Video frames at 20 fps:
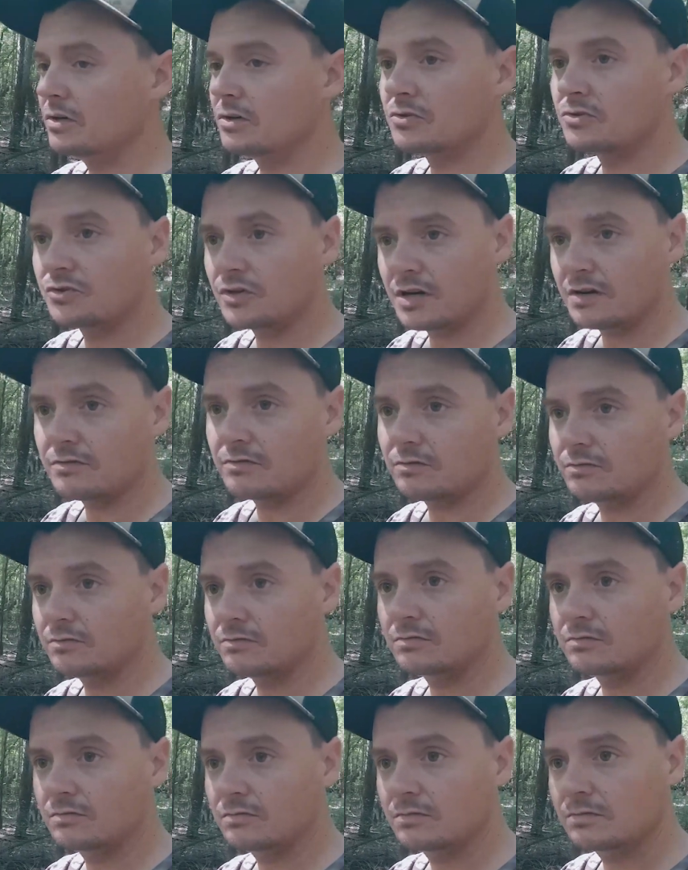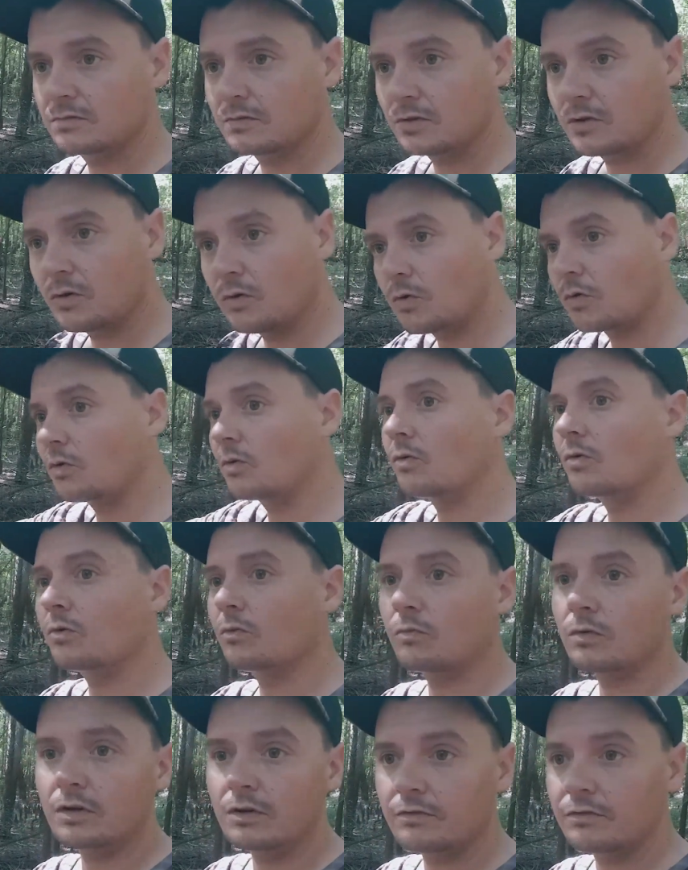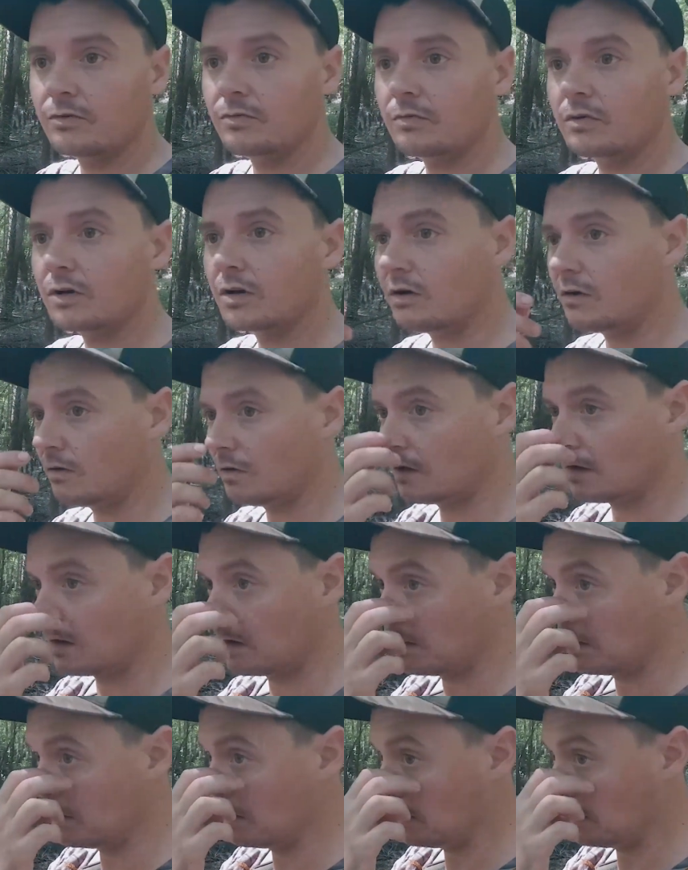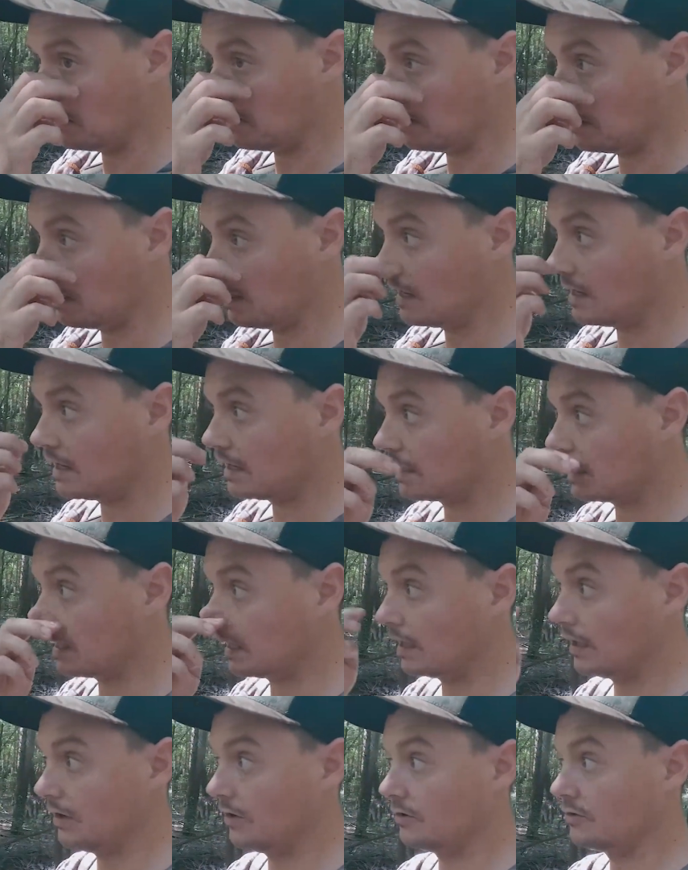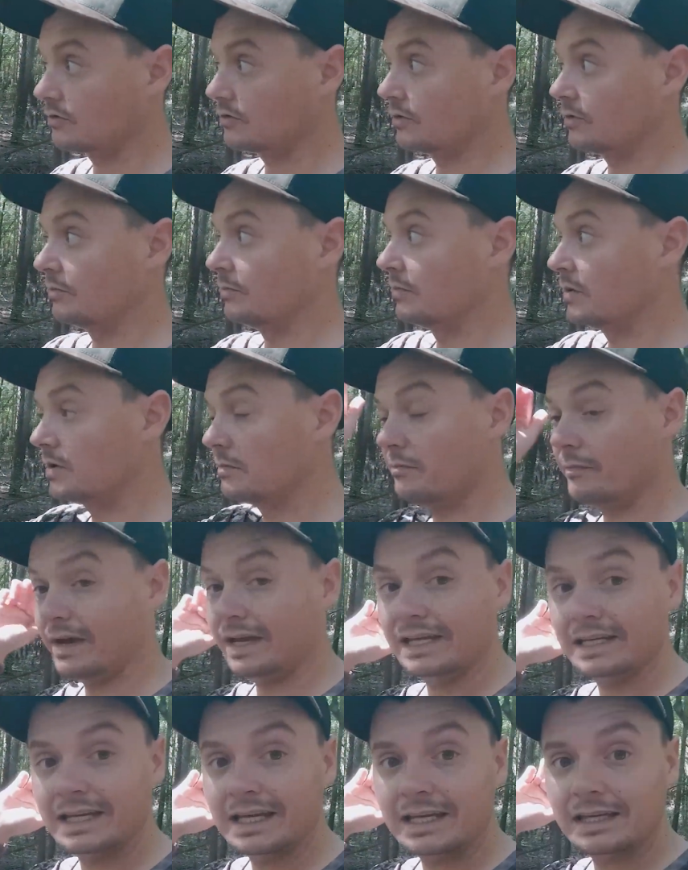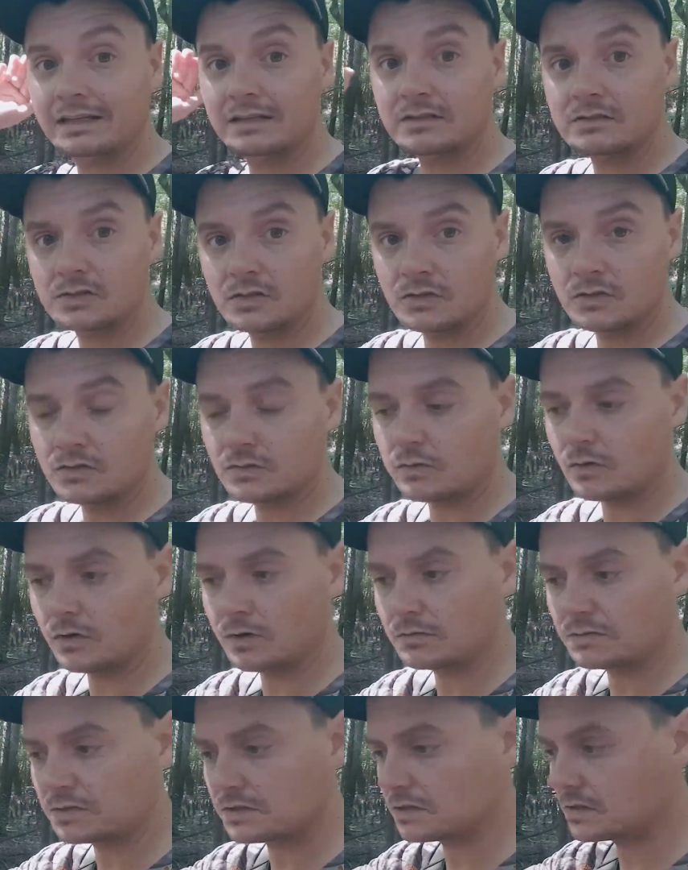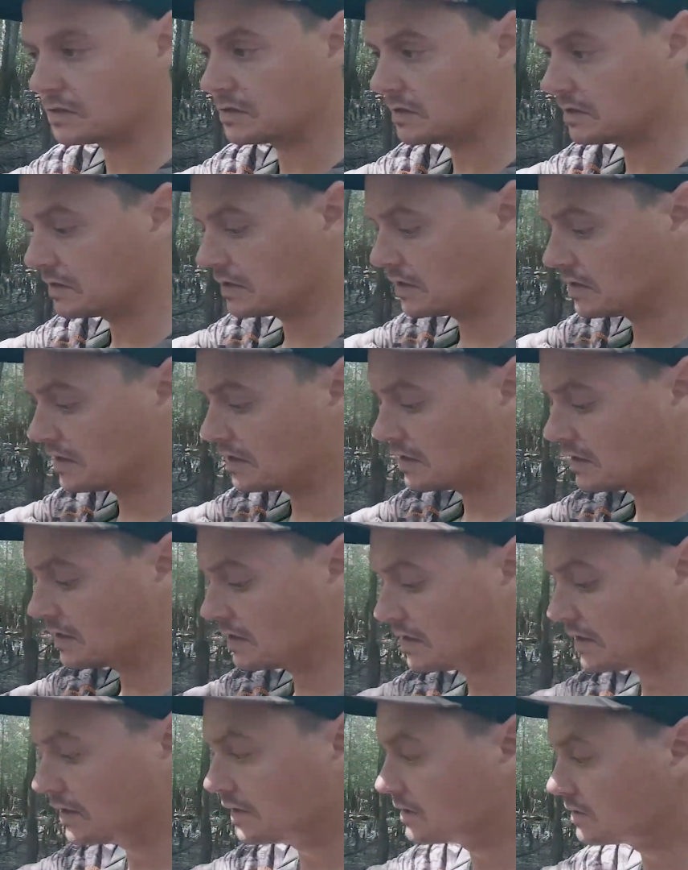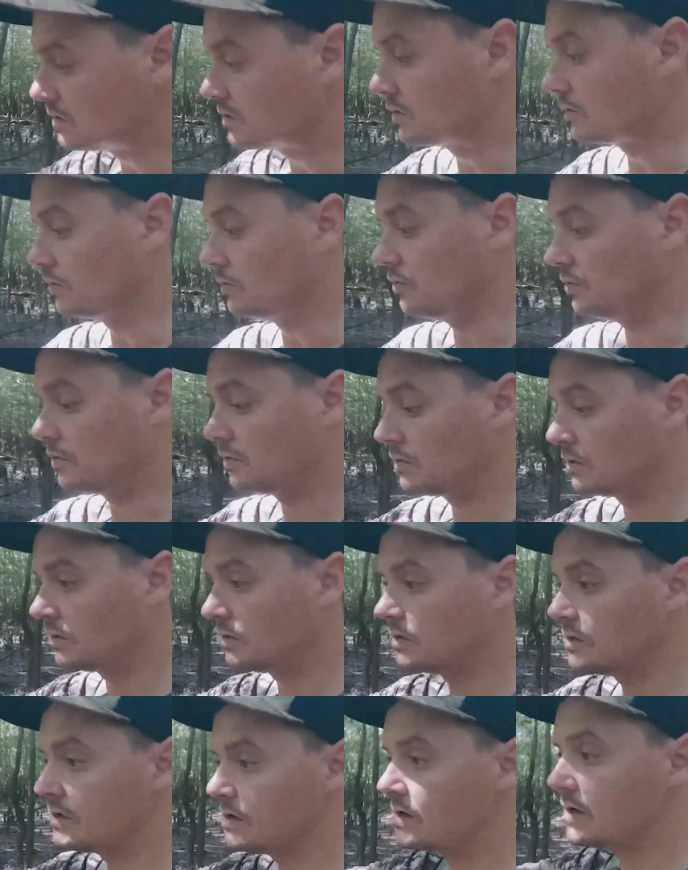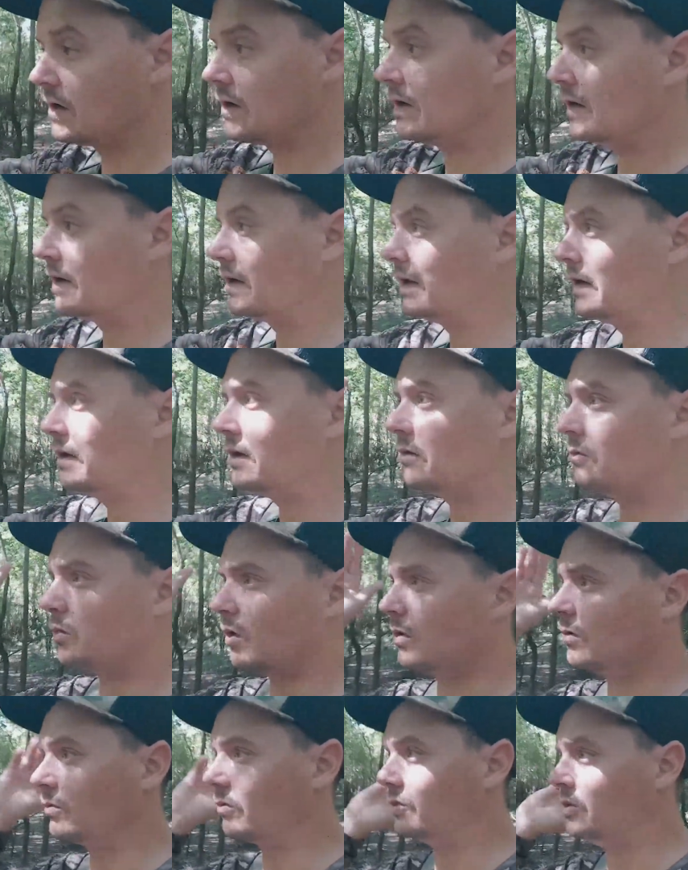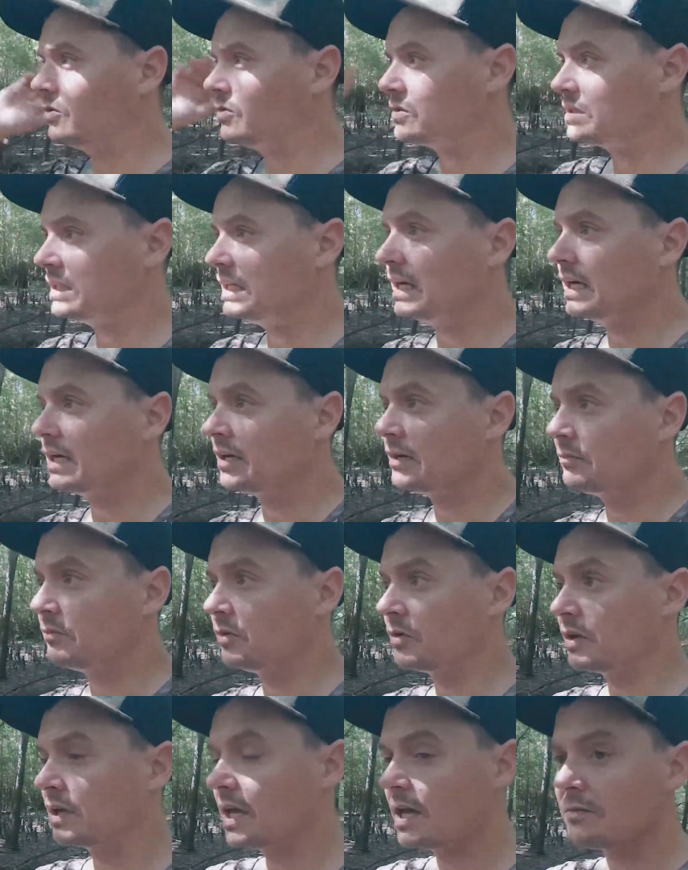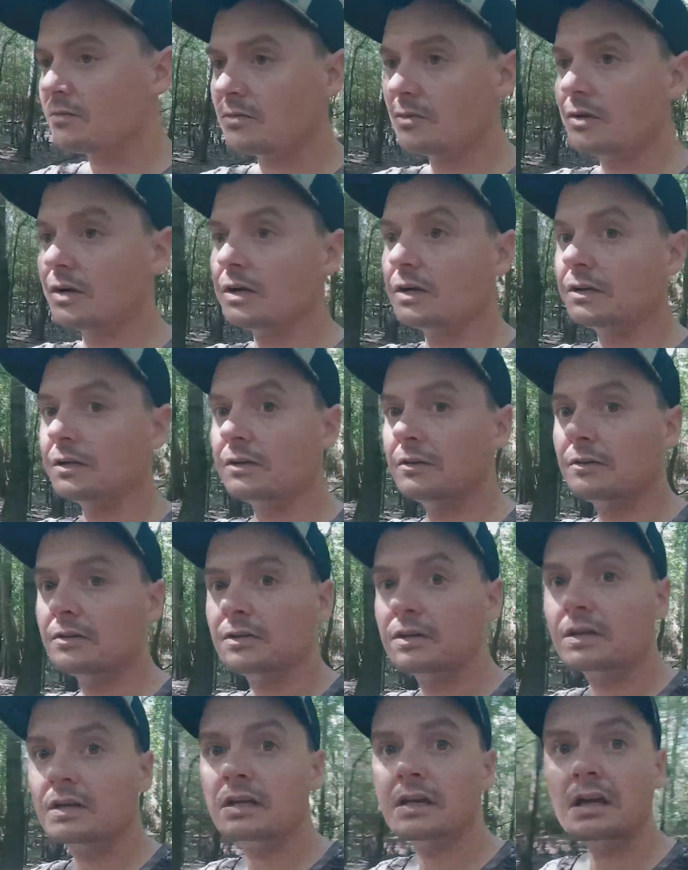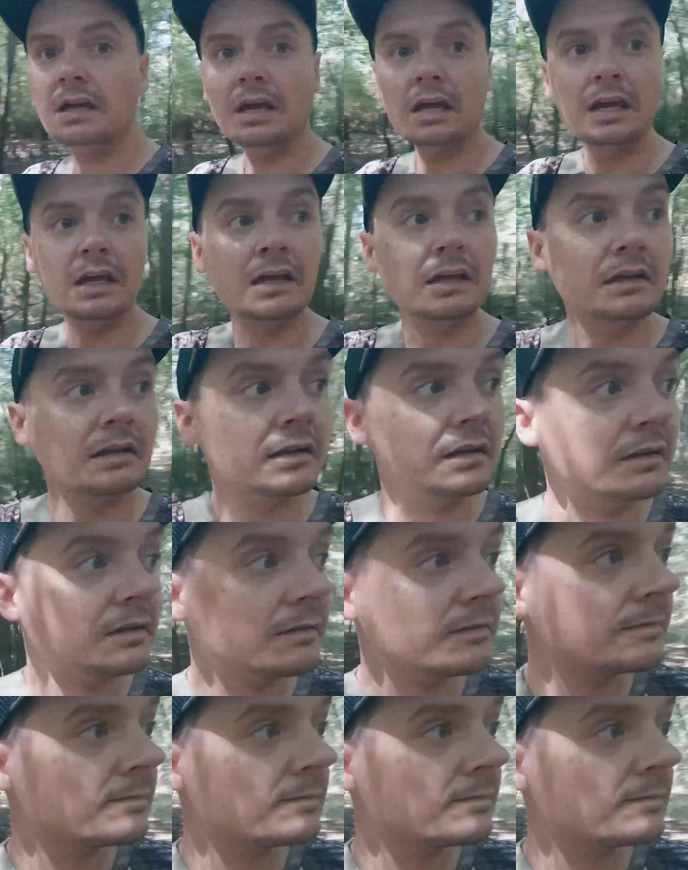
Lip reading: their travel corridor, or whatever you want to call it, that goes from mainland to the swamps. So what I'm going to do is get out here and put a camera out here, and